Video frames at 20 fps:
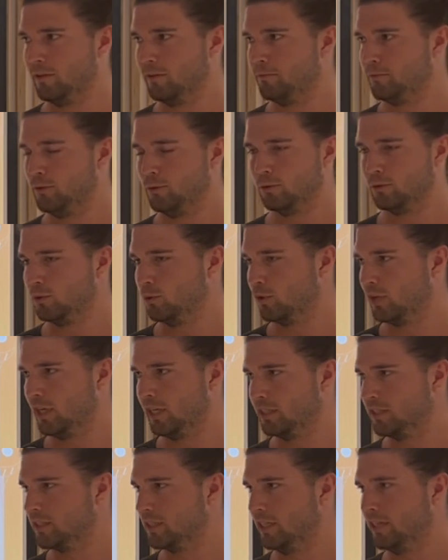if you
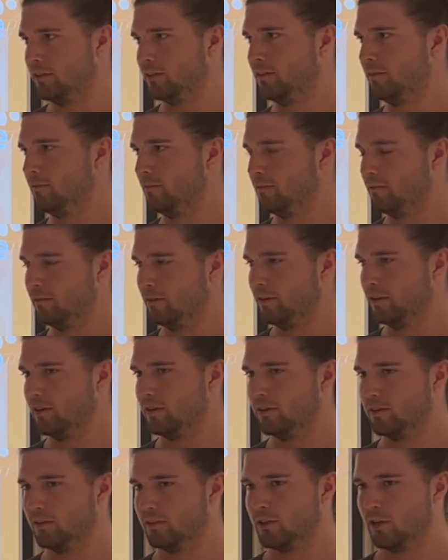donate in
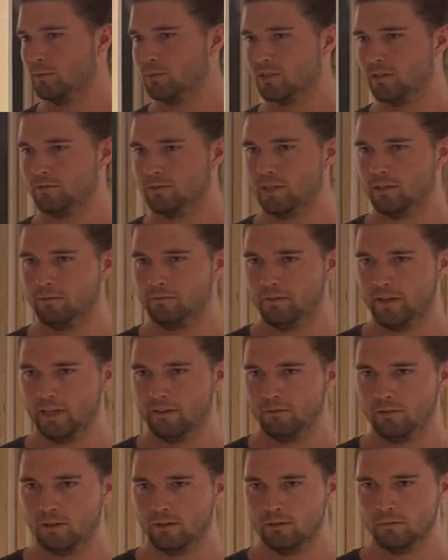terms of their
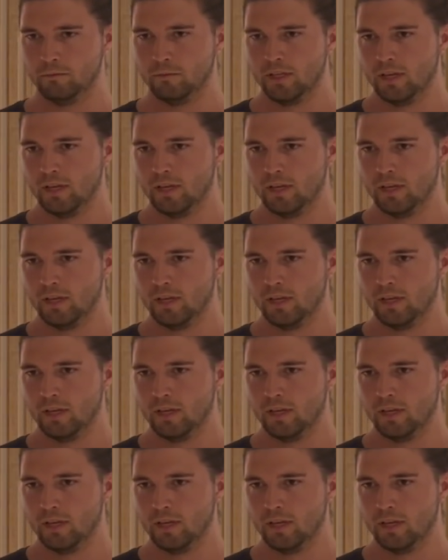favor.